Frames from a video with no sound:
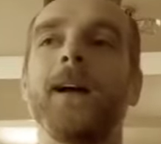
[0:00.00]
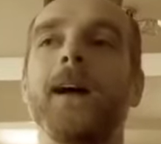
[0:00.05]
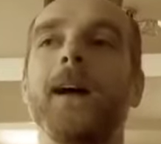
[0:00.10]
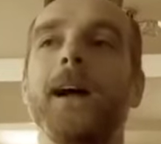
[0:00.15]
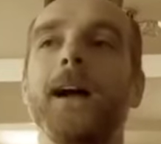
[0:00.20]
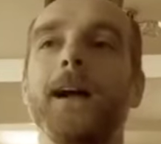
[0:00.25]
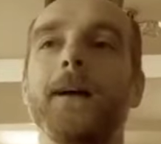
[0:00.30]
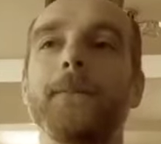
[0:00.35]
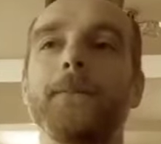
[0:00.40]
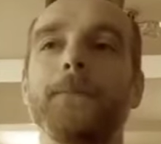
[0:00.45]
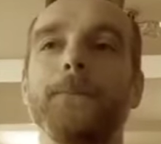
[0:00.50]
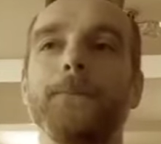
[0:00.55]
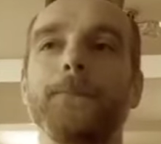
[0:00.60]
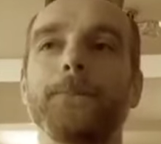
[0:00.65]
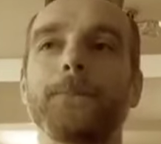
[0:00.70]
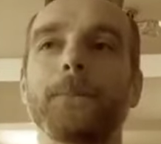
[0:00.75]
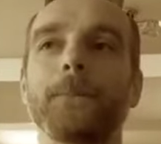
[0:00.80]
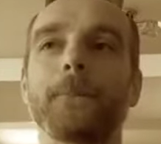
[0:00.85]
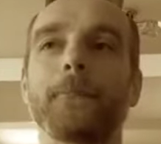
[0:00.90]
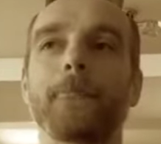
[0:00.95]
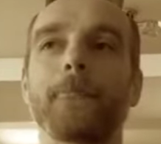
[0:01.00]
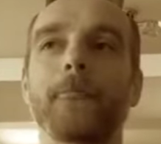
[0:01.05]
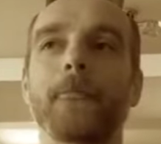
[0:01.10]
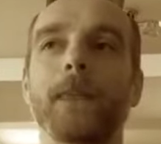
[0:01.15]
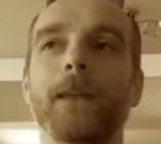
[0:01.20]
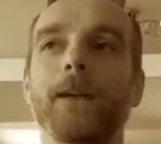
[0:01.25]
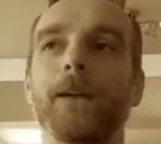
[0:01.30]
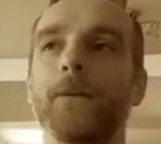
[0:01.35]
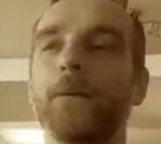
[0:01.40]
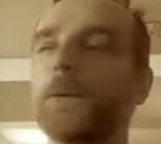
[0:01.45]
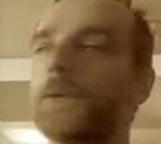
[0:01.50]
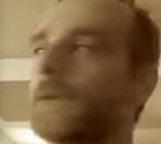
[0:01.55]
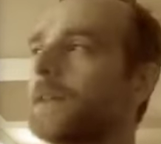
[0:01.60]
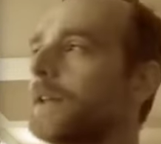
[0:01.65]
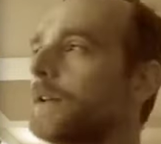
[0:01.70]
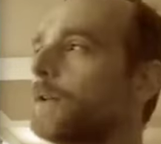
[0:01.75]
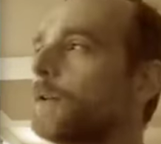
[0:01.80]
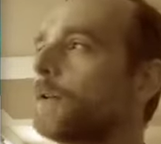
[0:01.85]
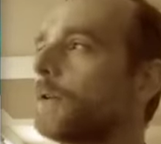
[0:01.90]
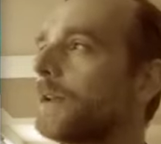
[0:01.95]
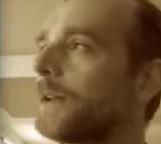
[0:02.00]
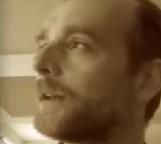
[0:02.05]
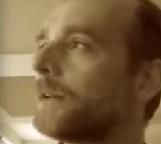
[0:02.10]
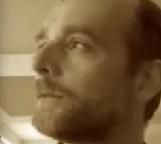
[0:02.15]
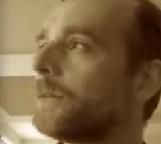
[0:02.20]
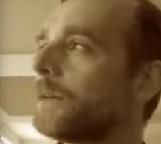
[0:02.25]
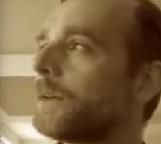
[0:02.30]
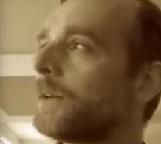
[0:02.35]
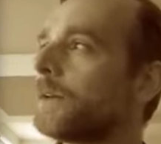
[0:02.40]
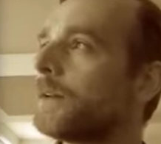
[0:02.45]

What do they call it?